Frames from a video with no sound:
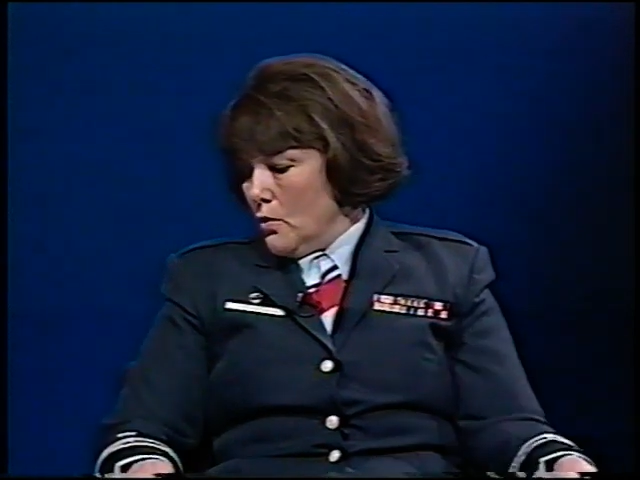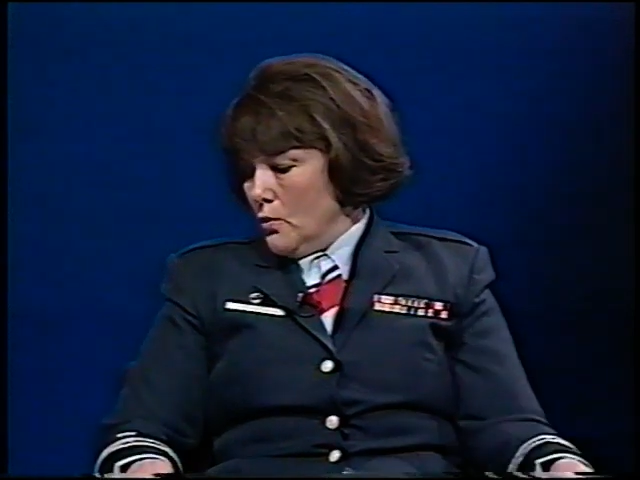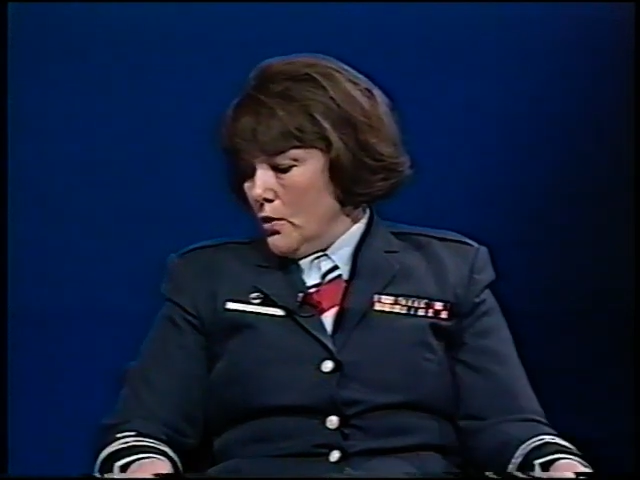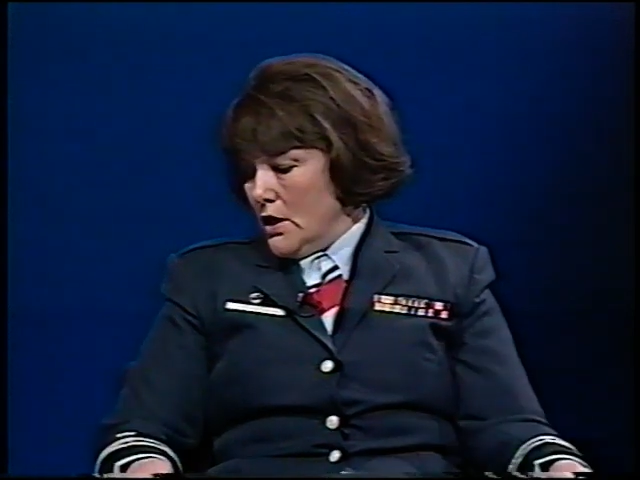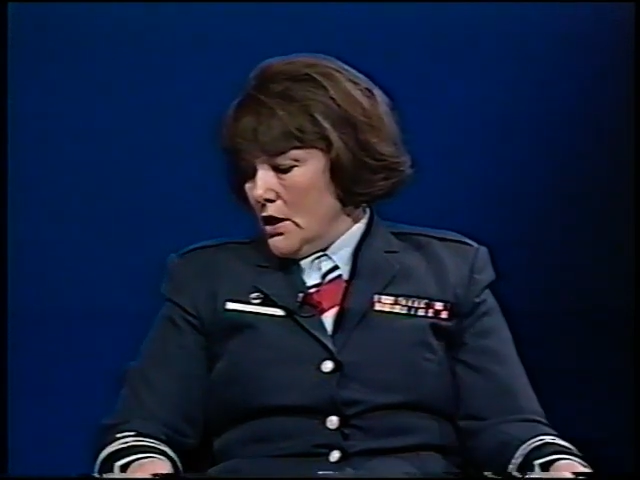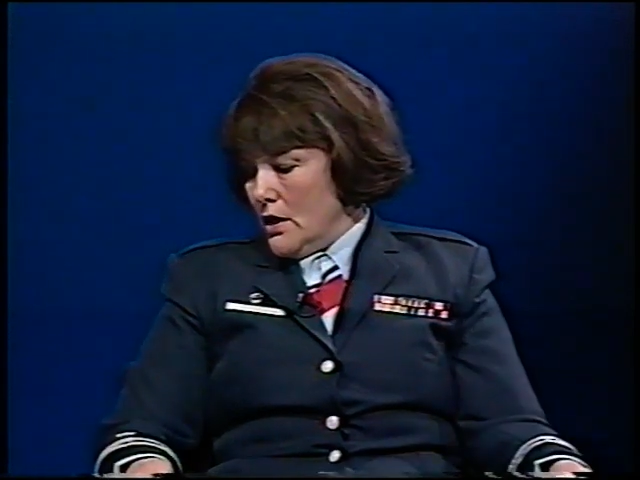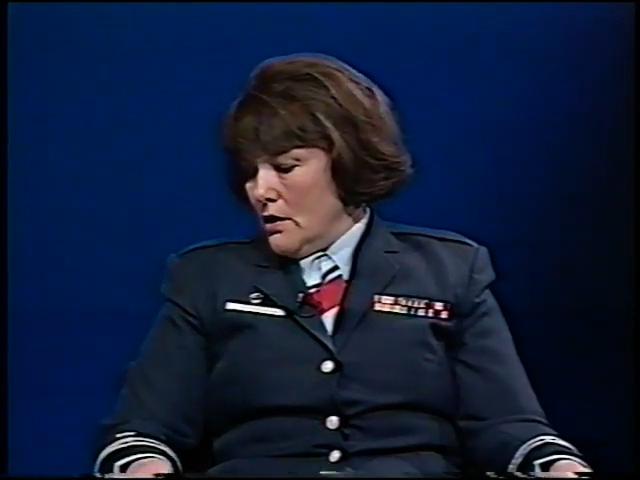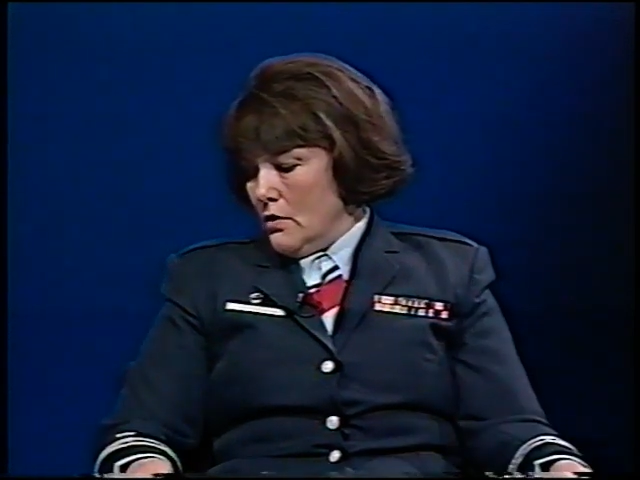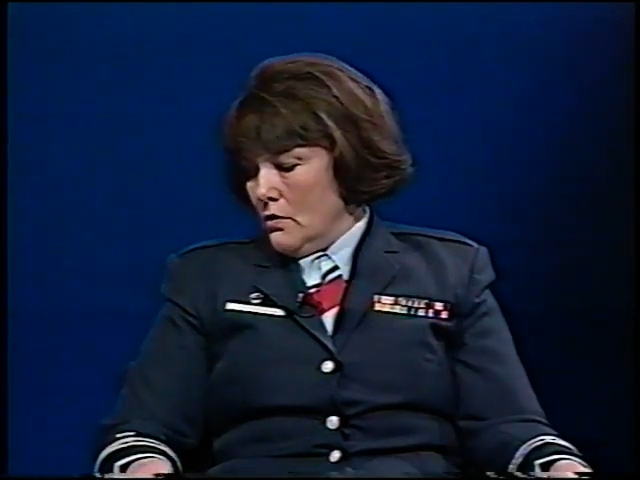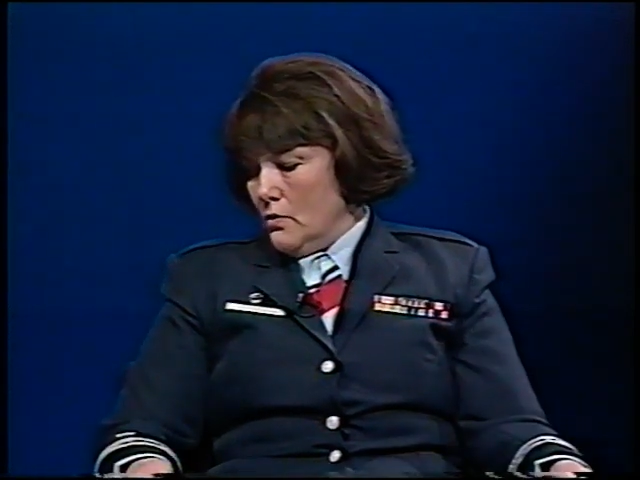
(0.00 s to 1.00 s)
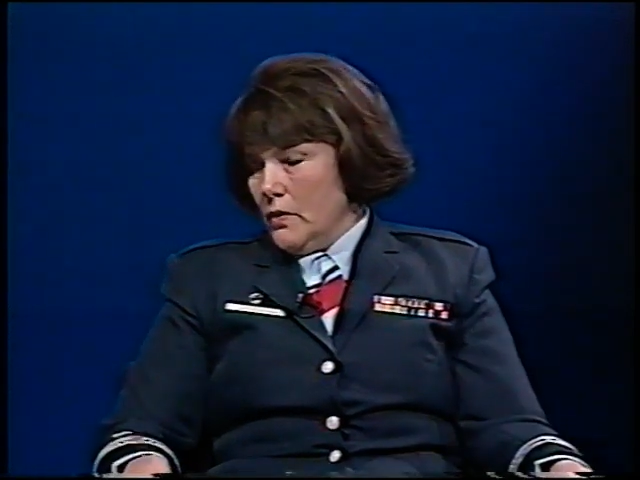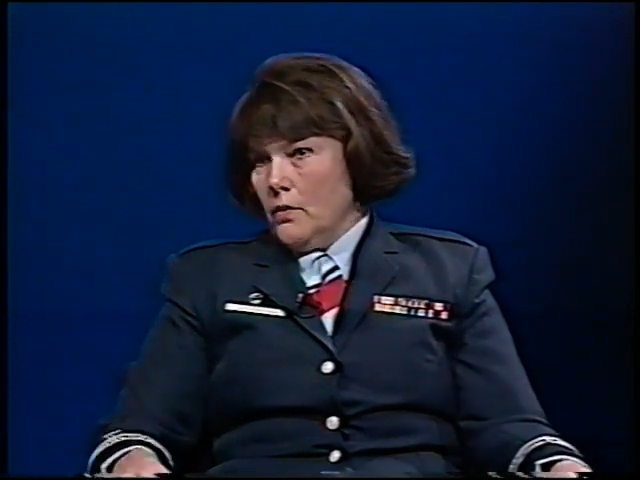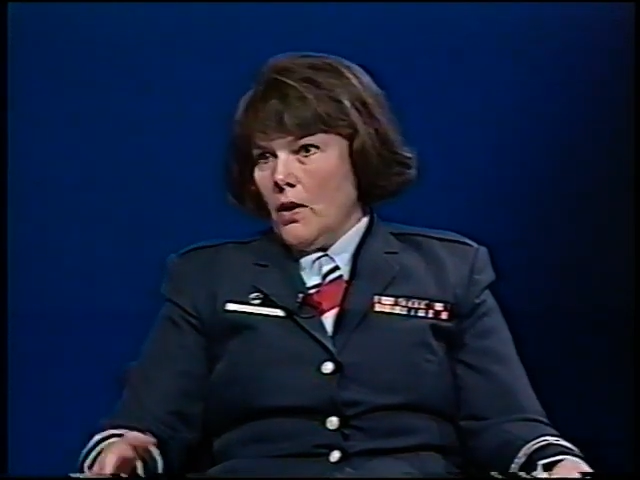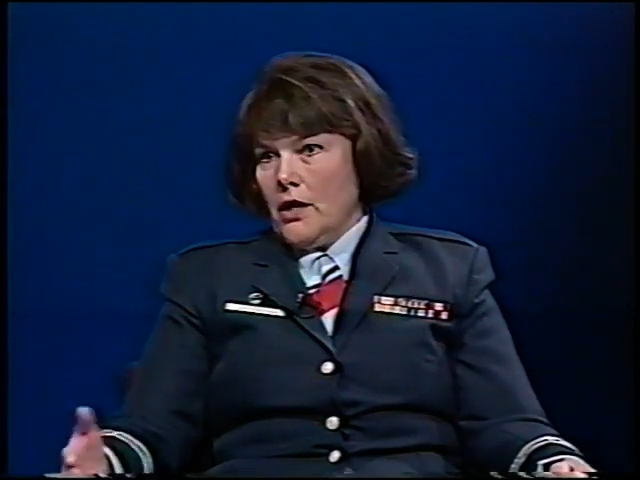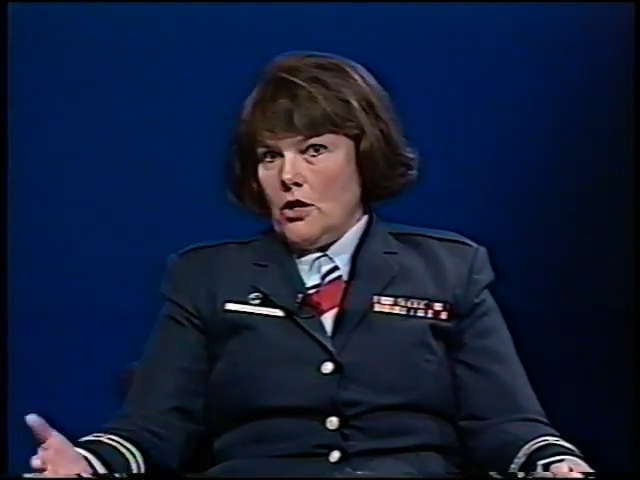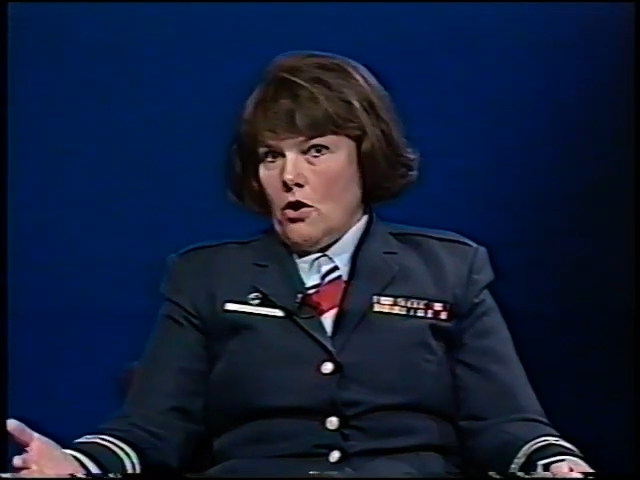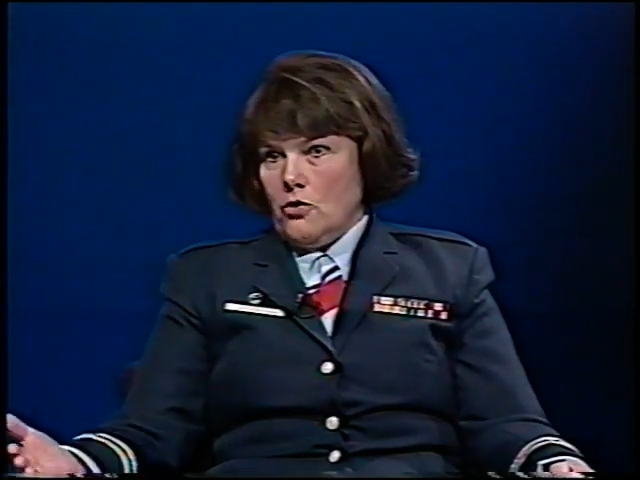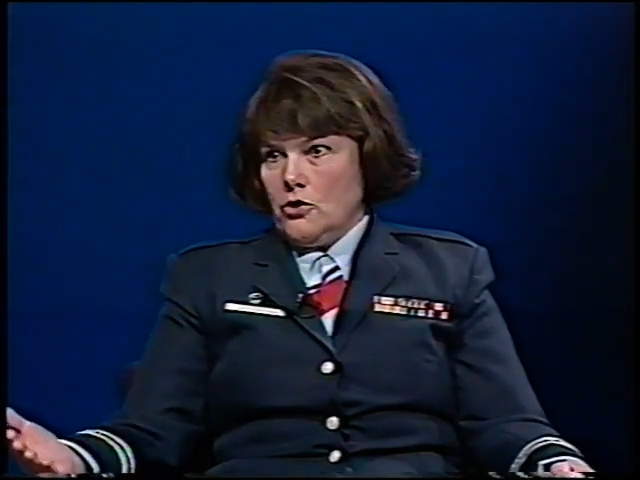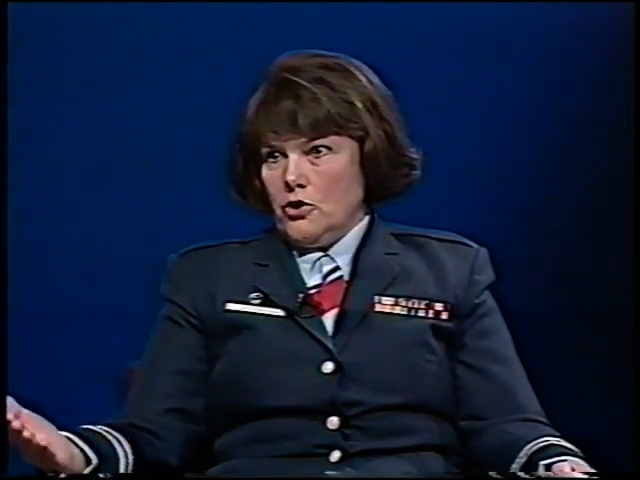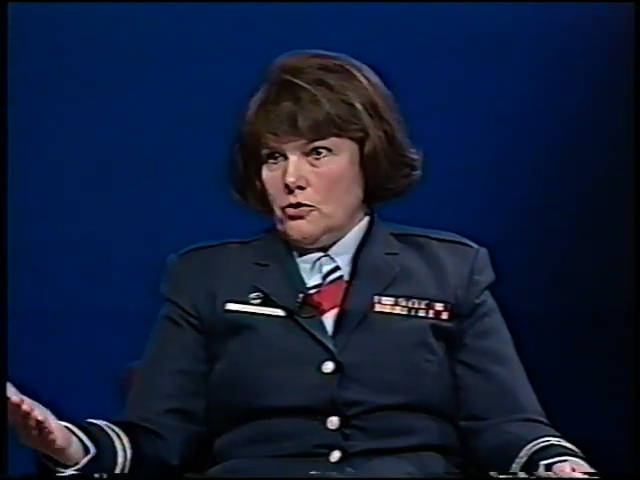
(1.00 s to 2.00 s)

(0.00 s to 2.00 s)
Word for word: we, we want to know,